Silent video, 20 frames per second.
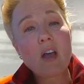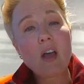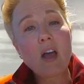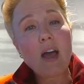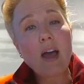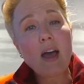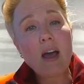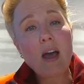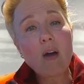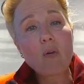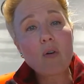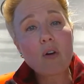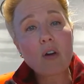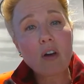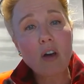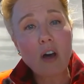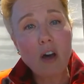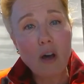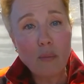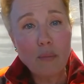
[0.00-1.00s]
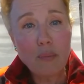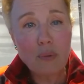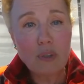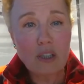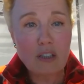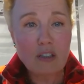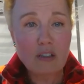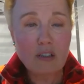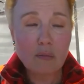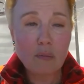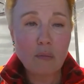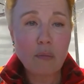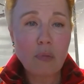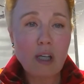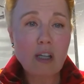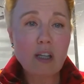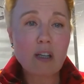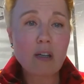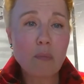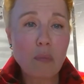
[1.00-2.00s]
how companies
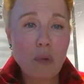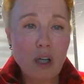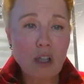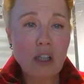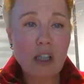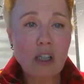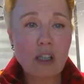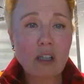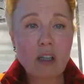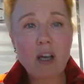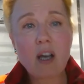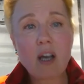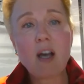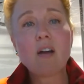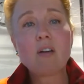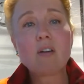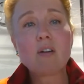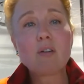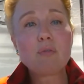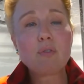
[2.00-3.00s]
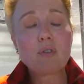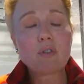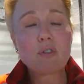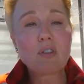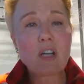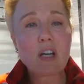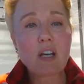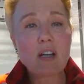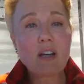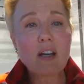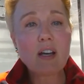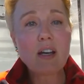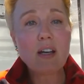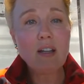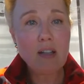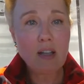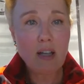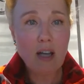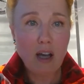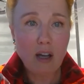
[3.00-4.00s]
make money out of your data,
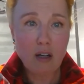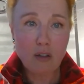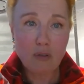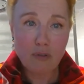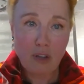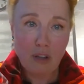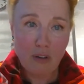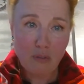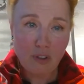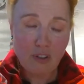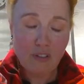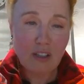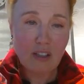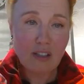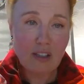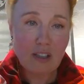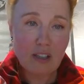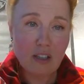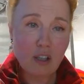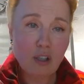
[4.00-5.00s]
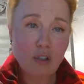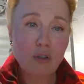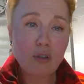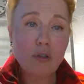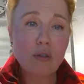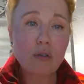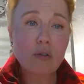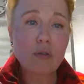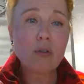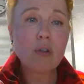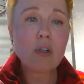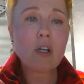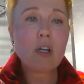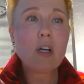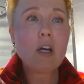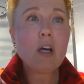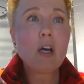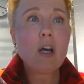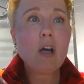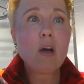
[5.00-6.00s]
out of everything that you do,
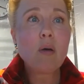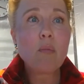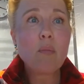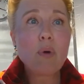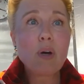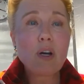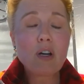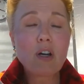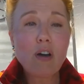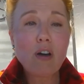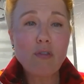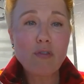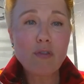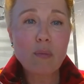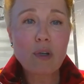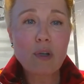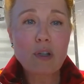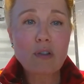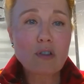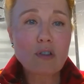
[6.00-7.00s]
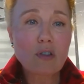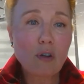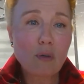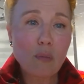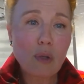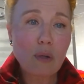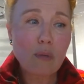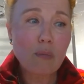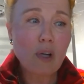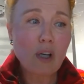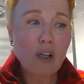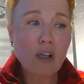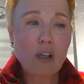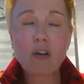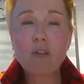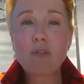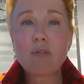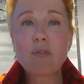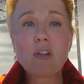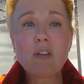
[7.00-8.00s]
but governments don't make money
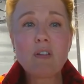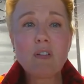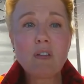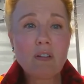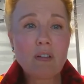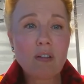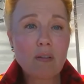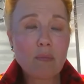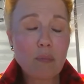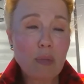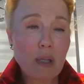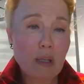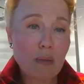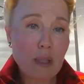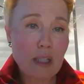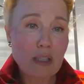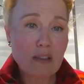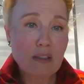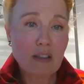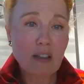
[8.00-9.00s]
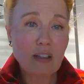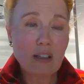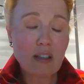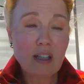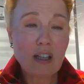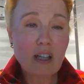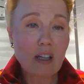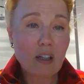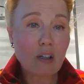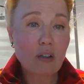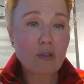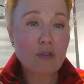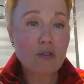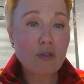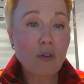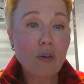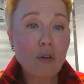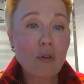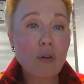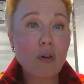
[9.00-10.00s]
of it. They basically get
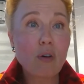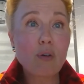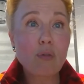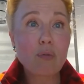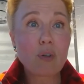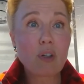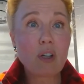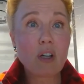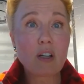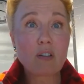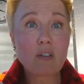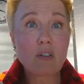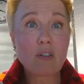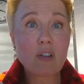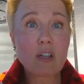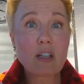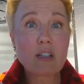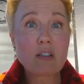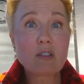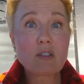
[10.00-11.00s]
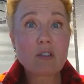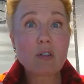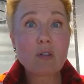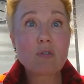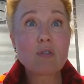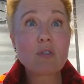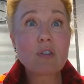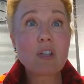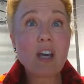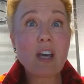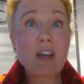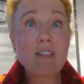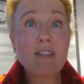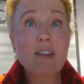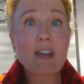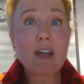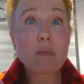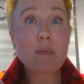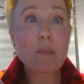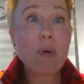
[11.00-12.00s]
control over a lot of things. So to get
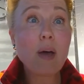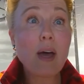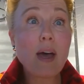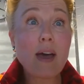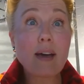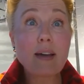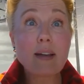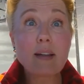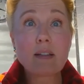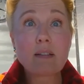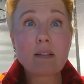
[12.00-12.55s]
that back,